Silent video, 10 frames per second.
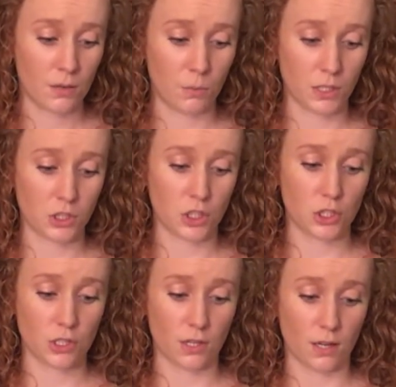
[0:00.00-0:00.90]

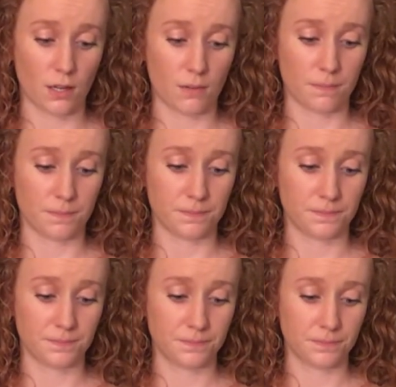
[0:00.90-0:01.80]
which
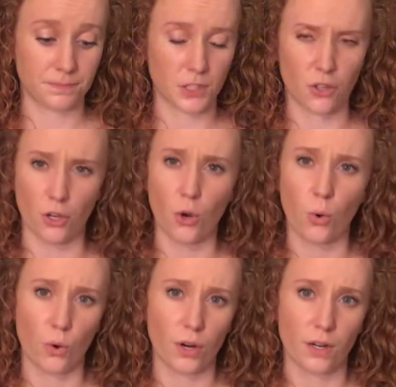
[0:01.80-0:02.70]
or the
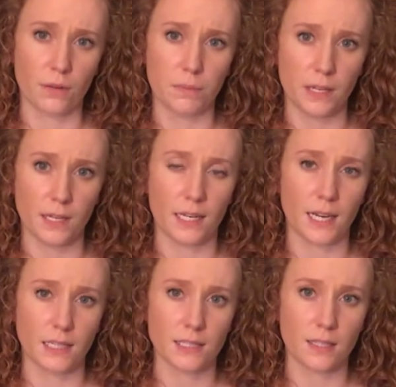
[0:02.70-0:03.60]
cord that
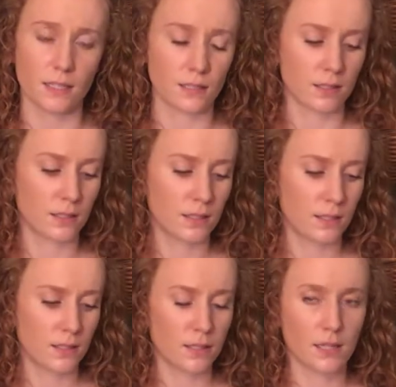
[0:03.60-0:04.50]
connects the
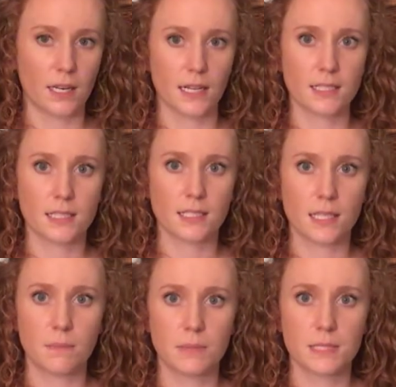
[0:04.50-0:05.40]

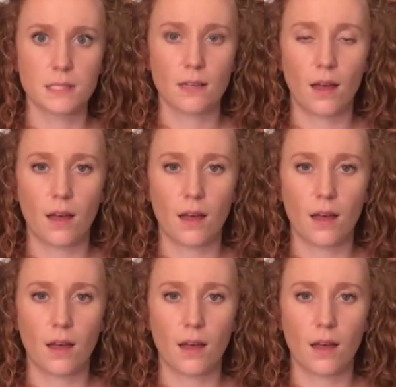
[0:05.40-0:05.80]
tips.